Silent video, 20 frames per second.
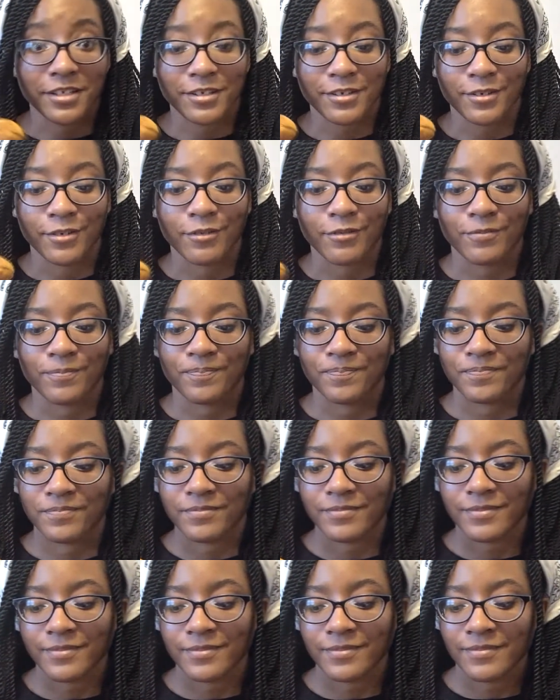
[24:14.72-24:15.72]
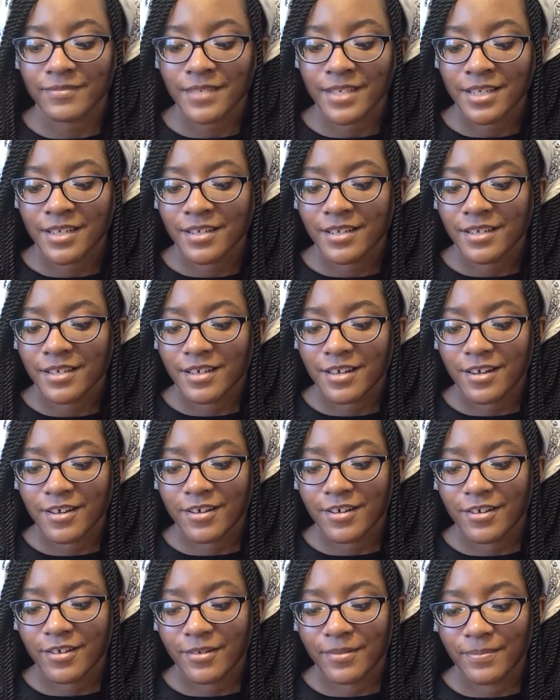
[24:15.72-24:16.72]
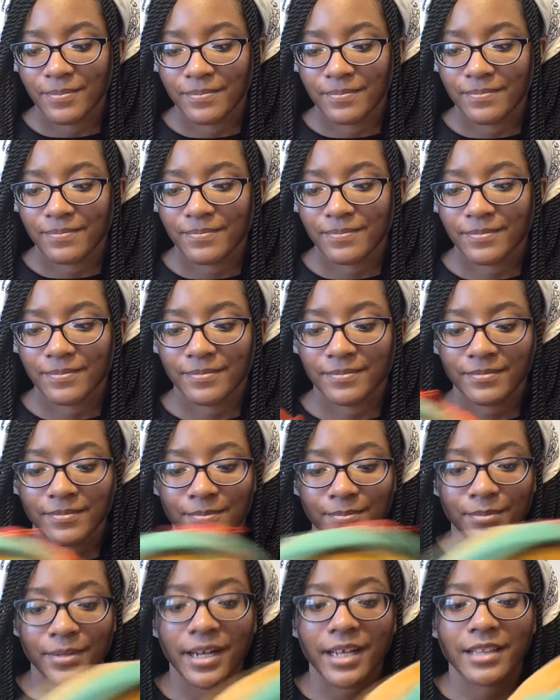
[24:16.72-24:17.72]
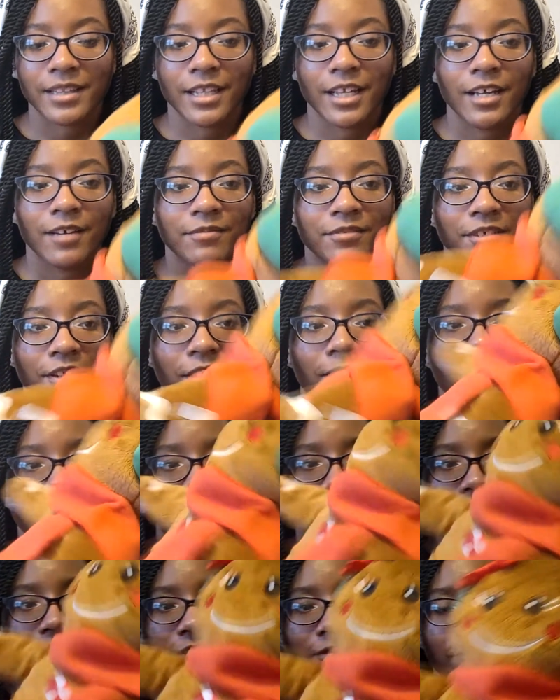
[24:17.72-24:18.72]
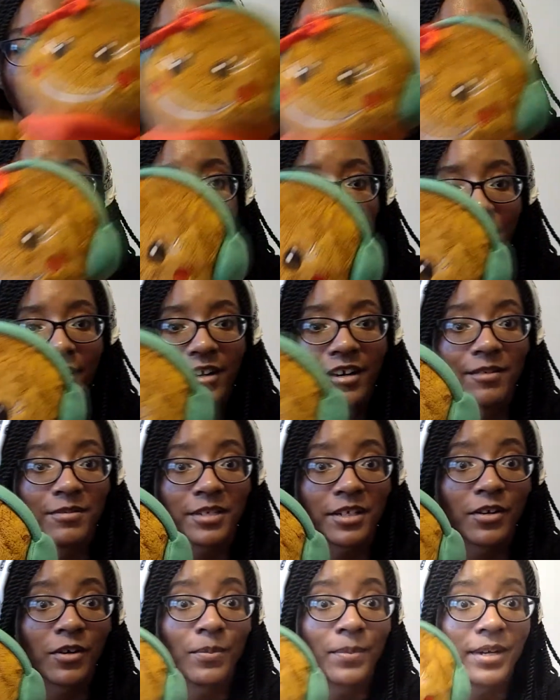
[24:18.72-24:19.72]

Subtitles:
too. But I loved her. When I saw her, I was like, oh